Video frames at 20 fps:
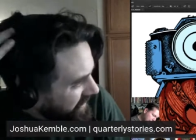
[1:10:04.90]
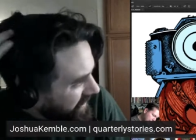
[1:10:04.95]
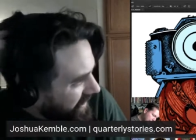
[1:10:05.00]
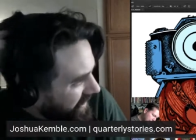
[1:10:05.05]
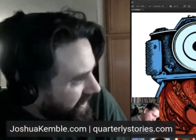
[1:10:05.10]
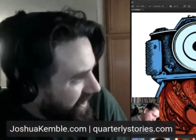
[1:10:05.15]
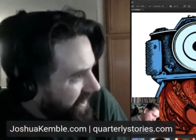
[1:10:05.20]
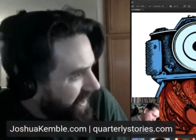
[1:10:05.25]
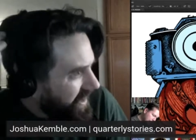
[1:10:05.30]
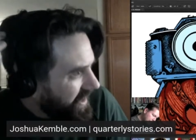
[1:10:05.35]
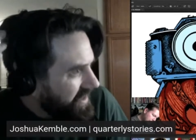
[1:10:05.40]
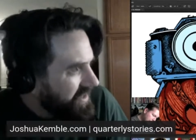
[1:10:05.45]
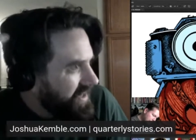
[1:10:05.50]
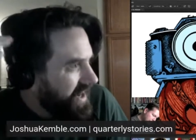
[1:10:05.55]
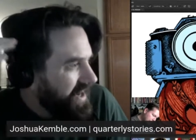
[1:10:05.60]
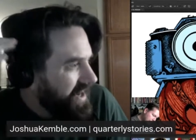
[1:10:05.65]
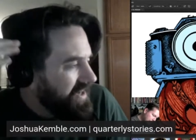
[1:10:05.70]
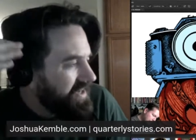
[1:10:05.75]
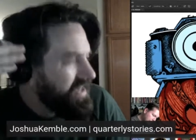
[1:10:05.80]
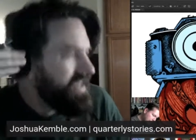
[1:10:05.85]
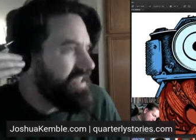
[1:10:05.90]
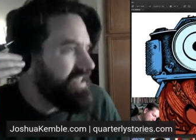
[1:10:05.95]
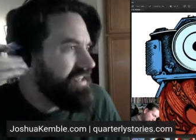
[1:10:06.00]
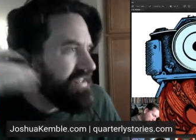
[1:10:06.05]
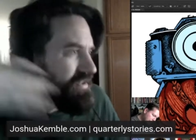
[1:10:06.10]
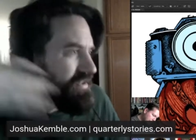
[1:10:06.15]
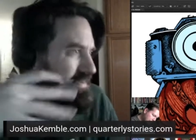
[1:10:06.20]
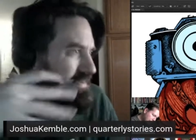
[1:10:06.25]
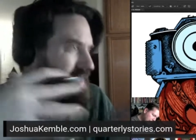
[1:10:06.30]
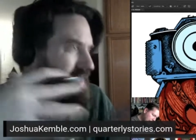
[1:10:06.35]
I need to
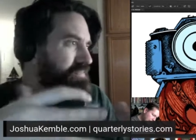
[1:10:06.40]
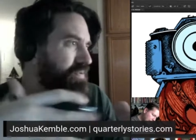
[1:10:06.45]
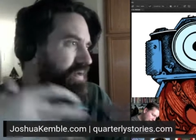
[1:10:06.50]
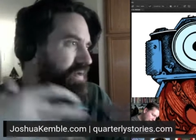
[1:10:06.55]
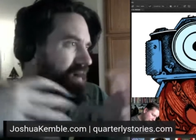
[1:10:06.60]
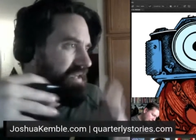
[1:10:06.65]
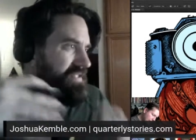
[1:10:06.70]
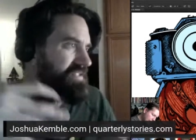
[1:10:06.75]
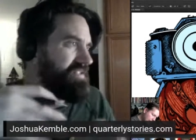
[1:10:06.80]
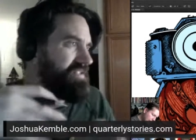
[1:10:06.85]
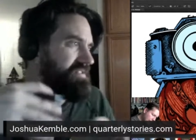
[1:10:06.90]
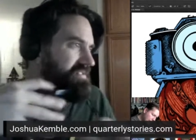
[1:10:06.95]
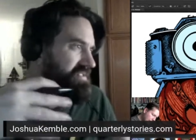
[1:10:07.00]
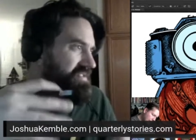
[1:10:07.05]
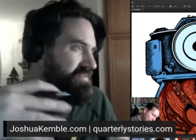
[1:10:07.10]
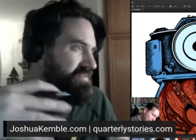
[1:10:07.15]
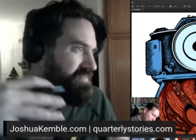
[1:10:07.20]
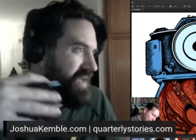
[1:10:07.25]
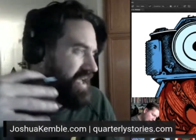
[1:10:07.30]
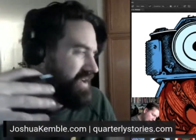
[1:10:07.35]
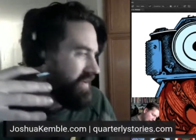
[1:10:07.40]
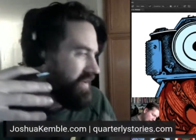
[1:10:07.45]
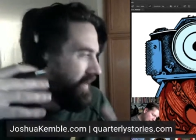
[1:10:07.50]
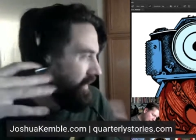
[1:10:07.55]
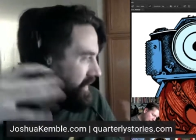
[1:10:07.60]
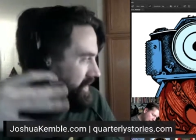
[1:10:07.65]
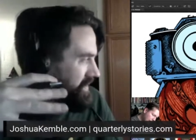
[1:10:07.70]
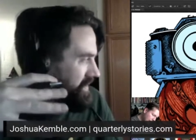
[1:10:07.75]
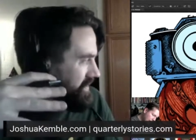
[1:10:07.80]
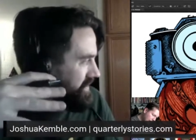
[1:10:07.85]
be present to make
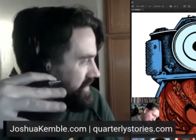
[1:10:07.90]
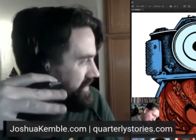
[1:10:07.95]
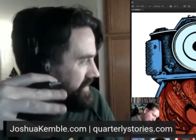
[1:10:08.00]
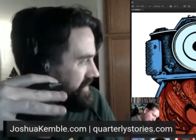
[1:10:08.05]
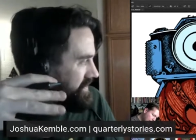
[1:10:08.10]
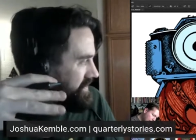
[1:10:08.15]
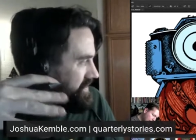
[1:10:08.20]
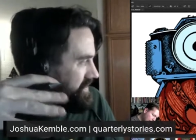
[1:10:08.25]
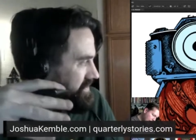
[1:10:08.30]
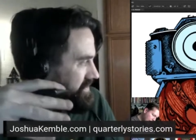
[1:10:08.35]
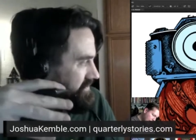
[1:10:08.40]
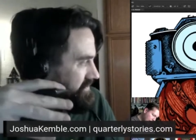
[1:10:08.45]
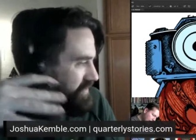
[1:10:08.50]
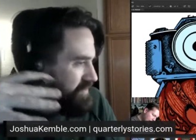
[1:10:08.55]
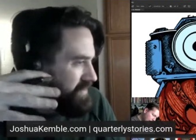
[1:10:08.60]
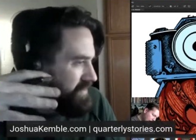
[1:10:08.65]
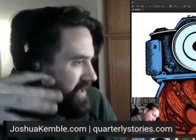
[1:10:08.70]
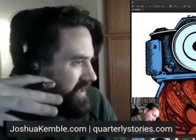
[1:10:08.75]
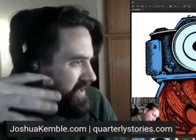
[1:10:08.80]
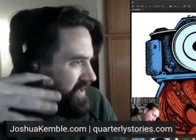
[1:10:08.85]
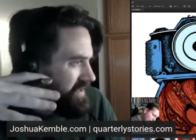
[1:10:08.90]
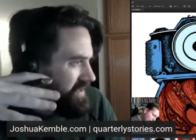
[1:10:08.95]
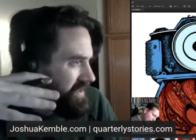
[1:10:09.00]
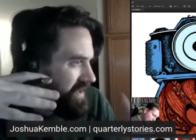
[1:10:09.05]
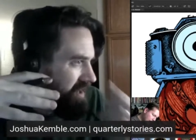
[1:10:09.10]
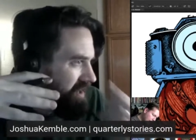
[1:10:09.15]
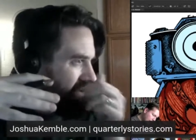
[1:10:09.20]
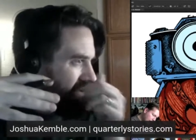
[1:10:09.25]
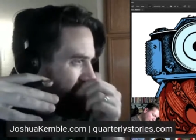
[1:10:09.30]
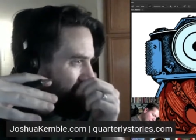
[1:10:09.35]
art for me.
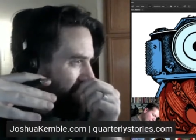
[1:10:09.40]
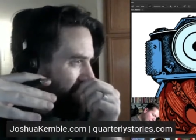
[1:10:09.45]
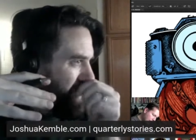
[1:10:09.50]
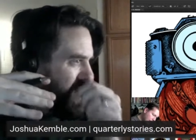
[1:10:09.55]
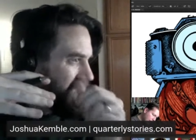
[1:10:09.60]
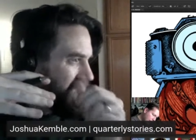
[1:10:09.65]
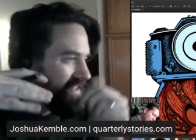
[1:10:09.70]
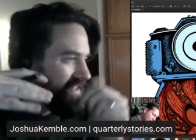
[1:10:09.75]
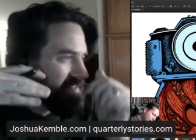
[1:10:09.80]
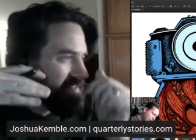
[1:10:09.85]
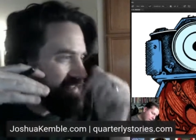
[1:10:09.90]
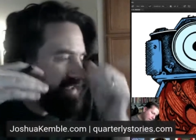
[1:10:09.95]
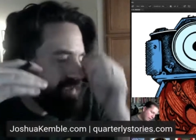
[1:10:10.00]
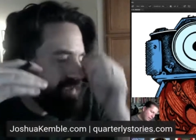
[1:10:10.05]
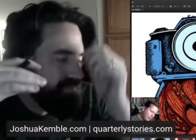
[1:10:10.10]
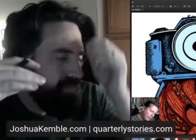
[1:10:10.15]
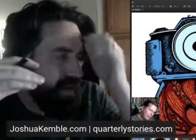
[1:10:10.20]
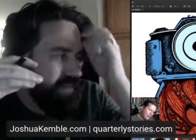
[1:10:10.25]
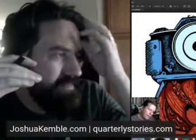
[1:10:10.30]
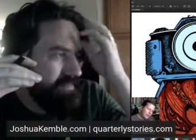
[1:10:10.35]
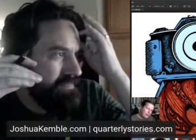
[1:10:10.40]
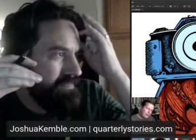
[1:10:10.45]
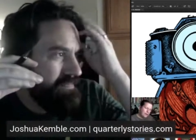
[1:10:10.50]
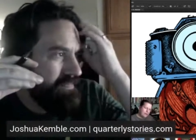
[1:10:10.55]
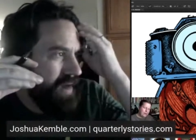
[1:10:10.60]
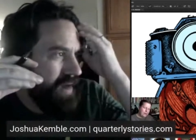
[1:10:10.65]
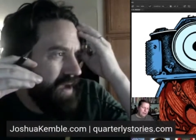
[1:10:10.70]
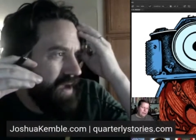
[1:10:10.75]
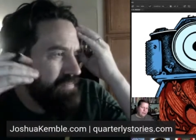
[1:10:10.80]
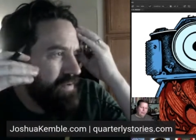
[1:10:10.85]

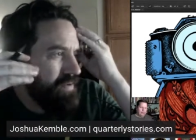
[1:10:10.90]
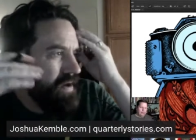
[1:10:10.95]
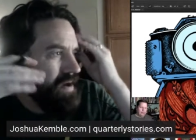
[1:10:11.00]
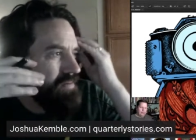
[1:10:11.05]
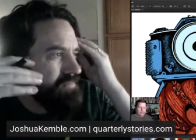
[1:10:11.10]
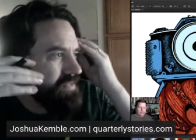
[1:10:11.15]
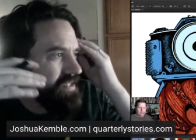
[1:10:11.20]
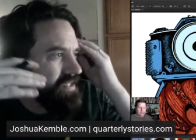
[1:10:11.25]
My problem is